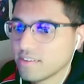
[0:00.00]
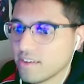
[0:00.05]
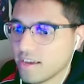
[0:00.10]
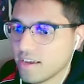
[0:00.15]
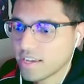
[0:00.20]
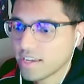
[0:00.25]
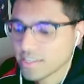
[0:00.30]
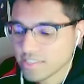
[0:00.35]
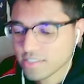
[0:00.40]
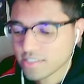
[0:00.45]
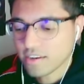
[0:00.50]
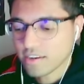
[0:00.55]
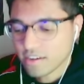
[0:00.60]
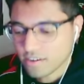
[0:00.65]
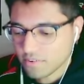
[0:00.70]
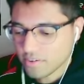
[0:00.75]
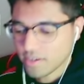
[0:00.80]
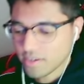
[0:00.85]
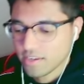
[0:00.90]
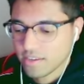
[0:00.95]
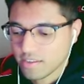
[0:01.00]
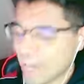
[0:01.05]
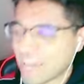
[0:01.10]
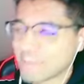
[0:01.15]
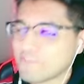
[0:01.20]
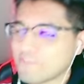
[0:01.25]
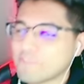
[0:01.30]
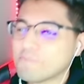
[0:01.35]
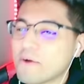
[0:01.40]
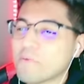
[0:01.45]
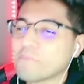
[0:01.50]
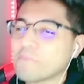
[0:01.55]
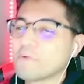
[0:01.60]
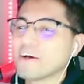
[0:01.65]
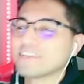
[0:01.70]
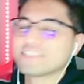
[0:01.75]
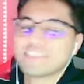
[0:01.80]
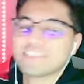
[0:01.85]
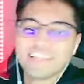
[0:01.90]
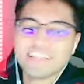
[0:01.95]
I guess, song, right? I even
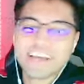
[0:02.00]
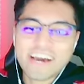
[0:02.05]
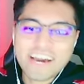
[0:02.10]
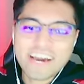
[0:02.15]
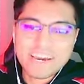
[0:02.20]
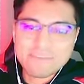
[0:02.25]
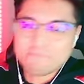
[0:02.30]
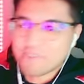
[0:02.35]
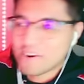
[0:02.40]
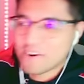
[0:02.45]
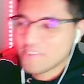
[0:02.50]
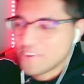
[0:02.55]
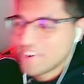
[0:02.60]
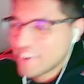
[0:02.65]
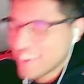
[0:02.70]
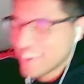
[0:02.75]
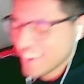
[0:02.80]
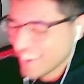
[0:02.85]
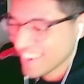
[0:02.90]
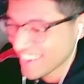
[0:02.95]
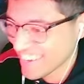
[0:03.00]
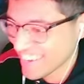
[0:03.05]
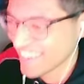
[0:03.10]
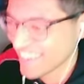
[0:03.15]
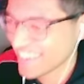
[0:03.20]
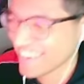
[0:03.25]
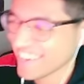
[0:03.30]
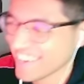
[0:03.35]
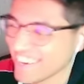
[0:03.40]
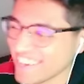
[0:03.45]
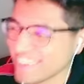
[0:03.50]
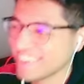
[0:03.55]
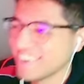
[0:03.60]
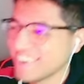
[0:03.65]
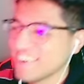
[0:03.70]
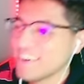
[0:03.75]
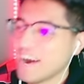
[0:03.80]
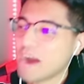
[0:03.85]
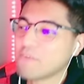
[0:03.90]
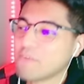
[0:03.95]
memorized the line, bro.
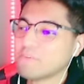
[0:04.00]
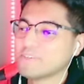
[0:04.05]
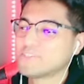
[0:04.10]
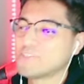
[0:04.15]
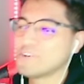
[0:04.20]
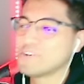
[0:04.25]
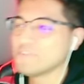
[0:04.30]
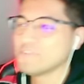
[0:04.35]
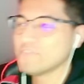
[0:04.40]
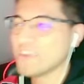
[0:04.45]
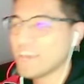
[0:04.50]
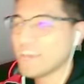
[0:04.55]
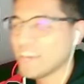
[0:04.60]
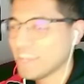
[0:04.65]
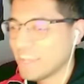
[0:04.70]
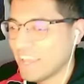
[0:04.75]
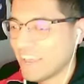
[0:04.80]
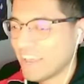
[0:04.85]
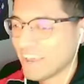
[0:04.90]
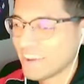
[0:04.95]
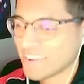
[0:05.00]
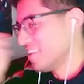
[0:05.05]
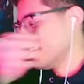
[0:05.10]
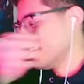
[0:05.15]
I'm a true fan now.